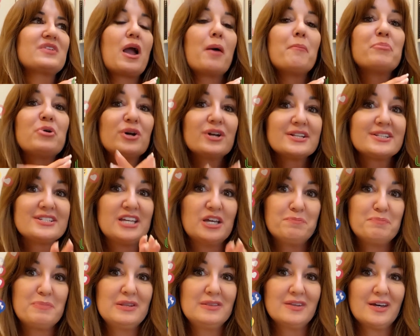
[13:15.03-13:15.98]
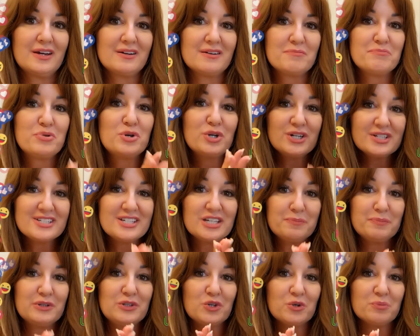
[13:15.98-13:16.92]
put a tip in there. Put a
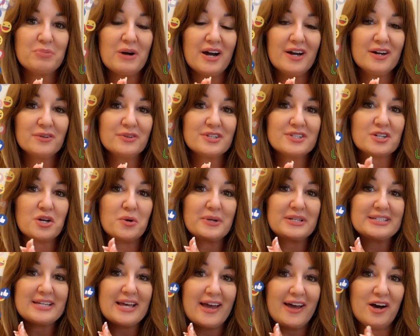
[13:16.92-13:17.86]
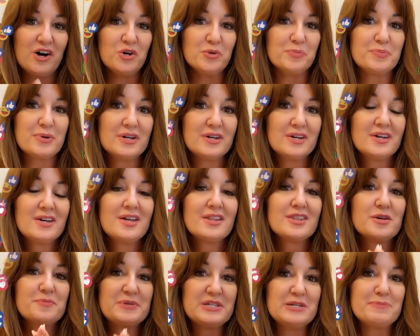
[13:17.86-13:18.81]
tip in your bio that's going to help
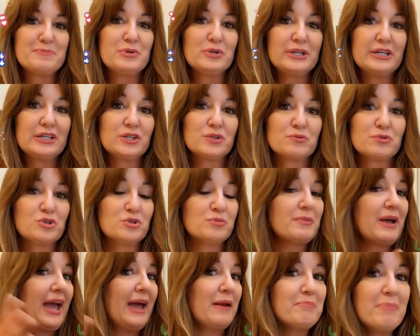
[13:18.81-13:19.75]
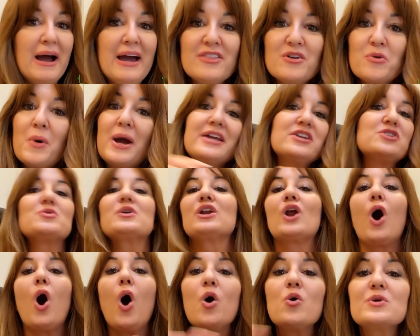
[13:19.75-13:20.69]
the people in the room. And by the way, you
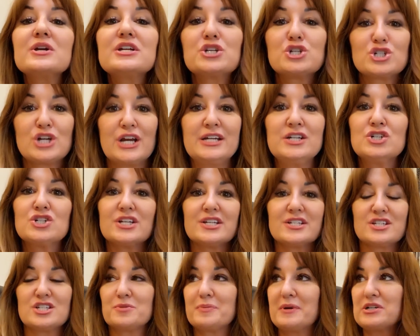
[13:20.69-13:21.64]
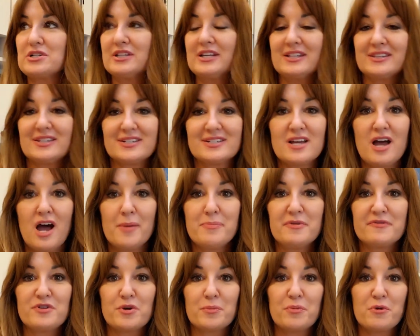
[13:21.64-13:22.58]
can always change this, especially at the top
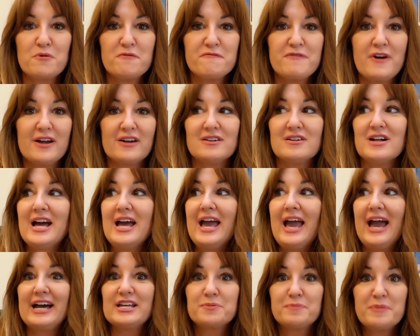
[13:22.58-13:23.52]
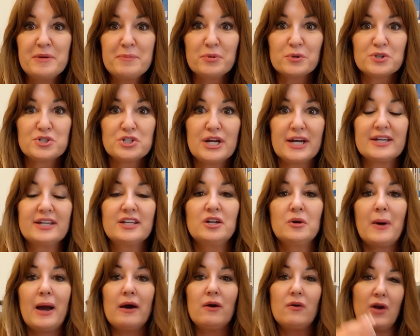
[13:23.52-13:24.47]
of your profile, as people are checking
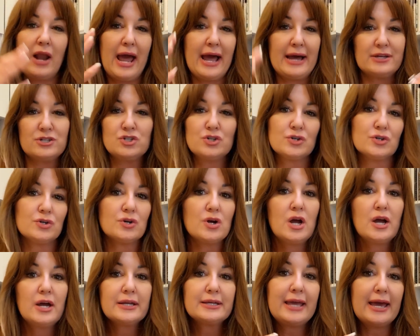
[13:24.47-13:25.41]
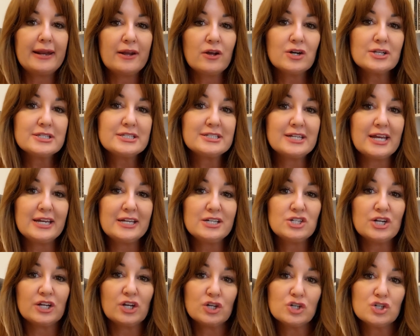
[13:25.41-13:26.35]
you out and as you're getting on stage
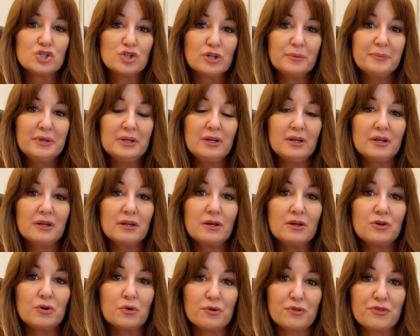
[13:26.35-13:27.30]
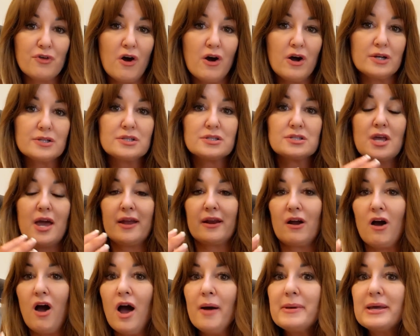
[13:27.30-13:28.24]
and contributing your thoughts and
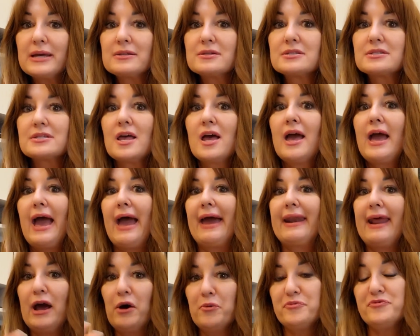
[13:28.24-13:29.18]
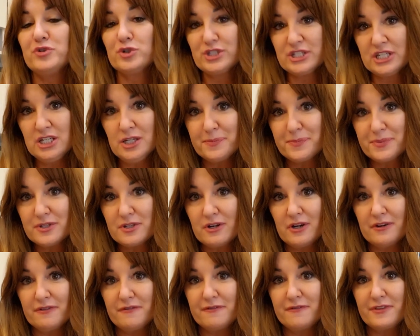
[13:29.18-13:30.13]
comments and helpful tips
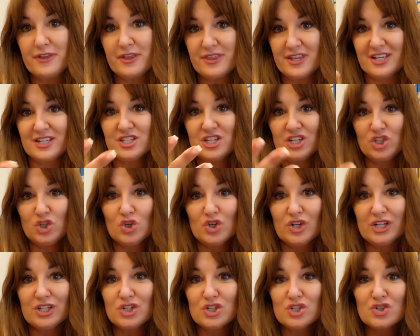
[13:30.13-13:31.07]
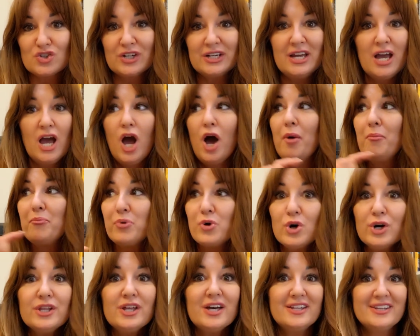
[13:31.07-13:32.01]
of the things in your industry.
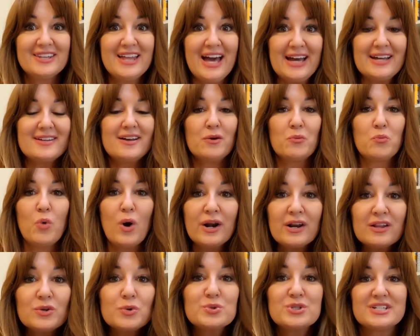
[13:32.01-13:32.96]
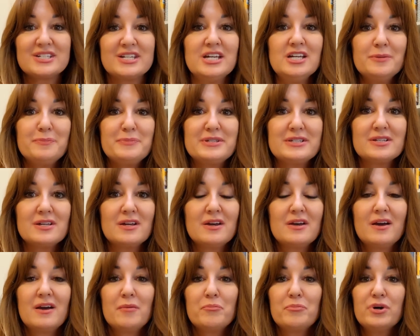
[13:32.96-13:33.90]
Put one of those tips,
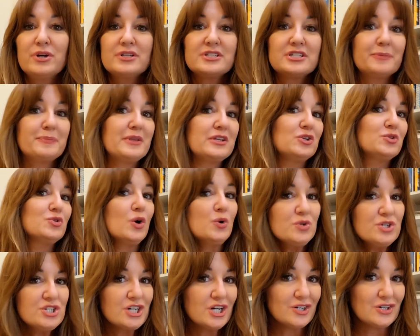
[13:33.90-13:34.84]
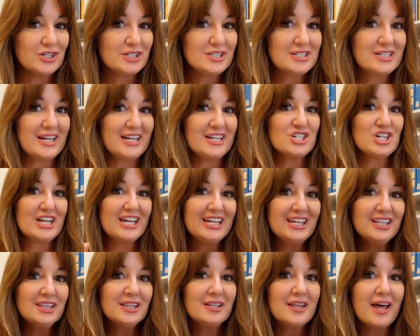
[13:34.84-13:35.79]
put a tip that you don't share on stage
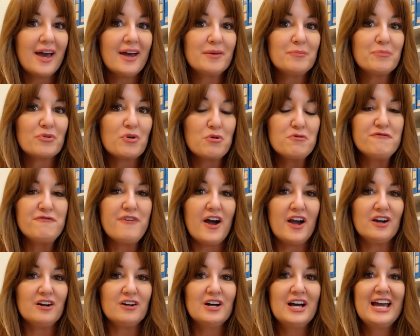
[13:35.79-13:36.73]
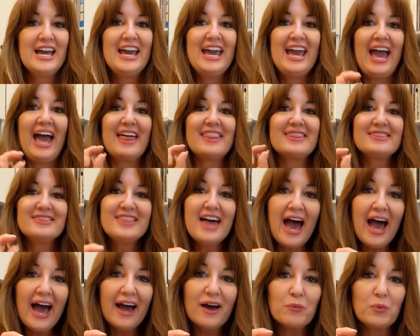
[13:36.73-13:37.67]
in that profile. And
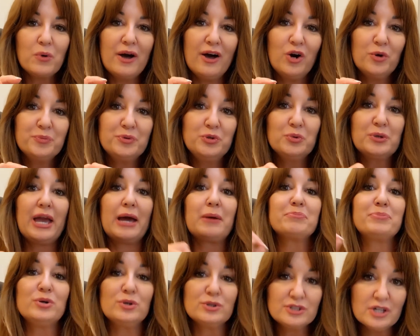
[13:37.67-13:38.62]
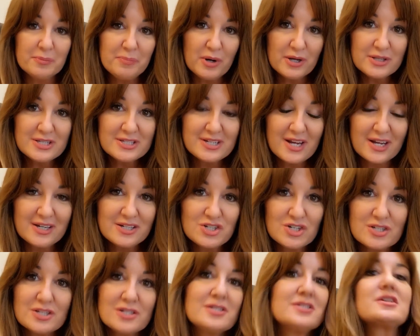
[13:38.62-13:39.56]
that will help you get pulled up on
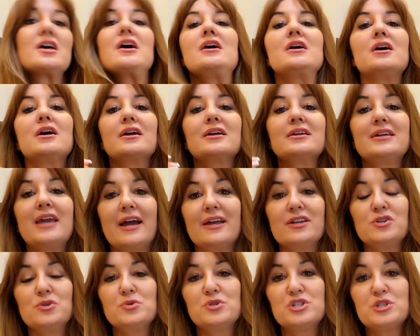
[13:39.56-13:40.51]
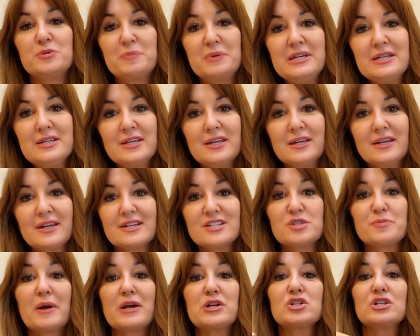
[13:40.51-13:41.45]
stages, get you speaking,
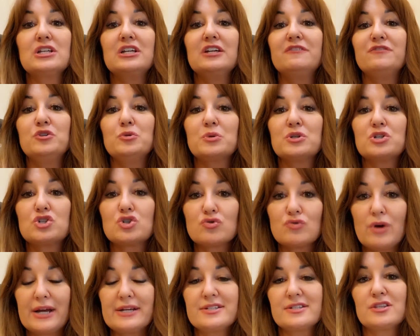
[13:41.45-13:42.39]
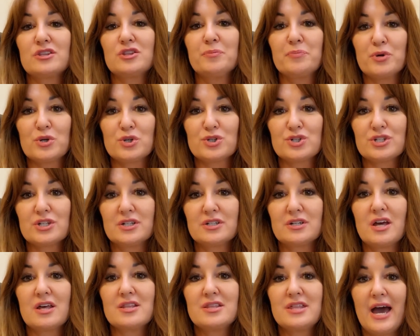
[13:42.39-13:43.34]
especially if you address the
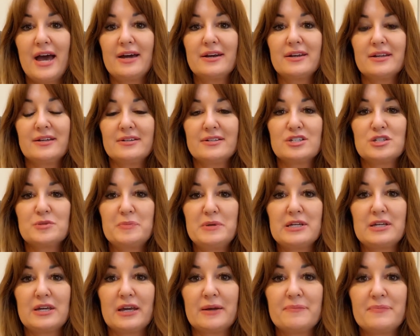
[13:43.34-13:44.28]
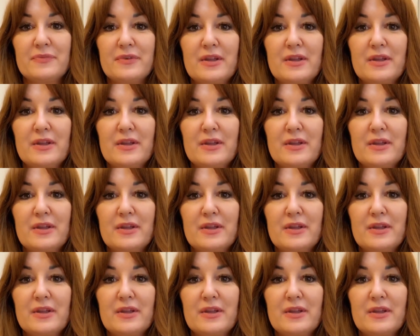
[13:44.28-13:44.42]
person that is speaking.